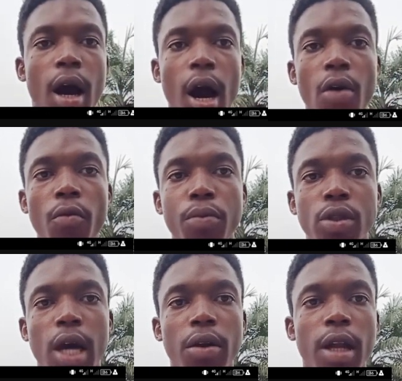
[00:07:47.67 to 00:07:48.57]
I'll put
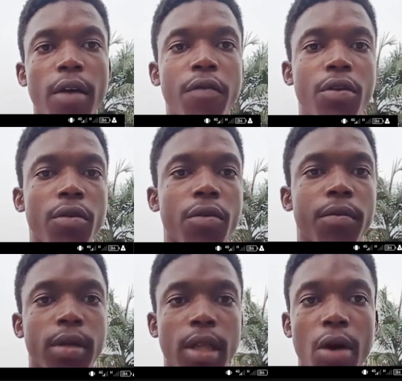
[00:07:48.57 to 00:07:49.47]
another video
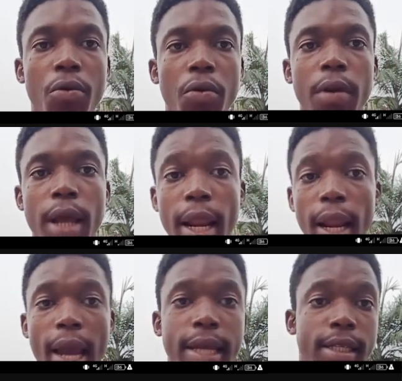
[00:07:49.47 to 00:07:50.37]
that will
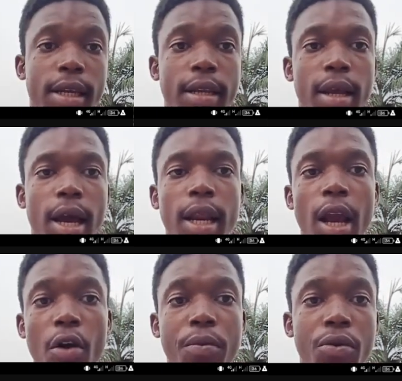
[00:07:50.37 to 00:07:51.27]
enlighten and
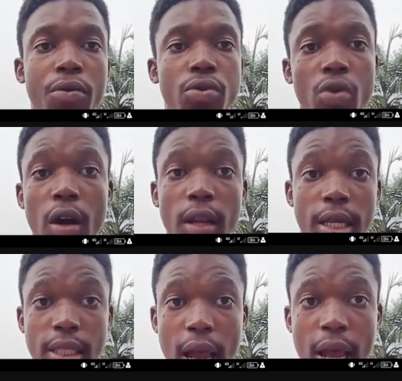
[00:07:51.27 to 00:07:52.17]
help you to
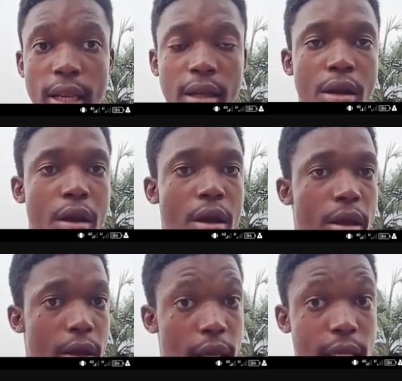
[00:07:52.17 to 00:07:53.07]
understand
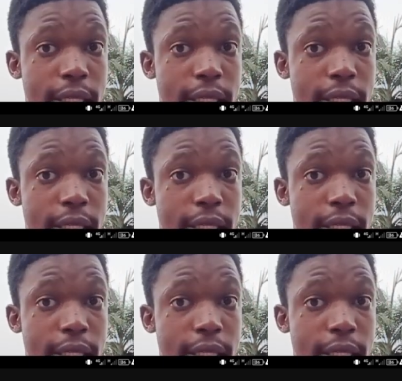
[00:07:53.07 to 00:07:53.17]
it